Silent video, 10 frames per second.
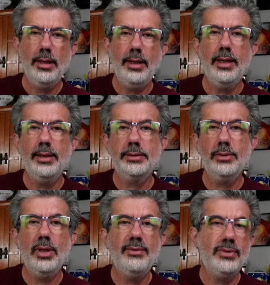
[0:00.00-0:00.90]
Yeah, so
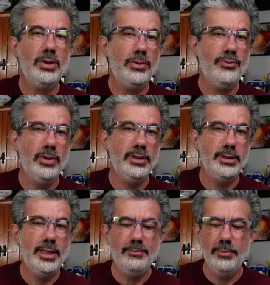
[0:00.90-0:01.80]
we'll have to look for his
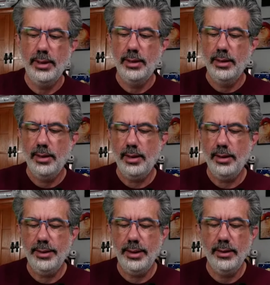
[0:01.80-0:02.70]
name
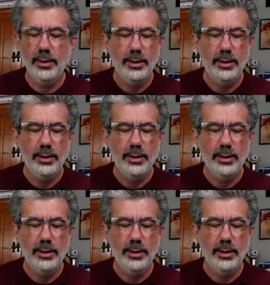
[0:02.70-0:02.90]
on there.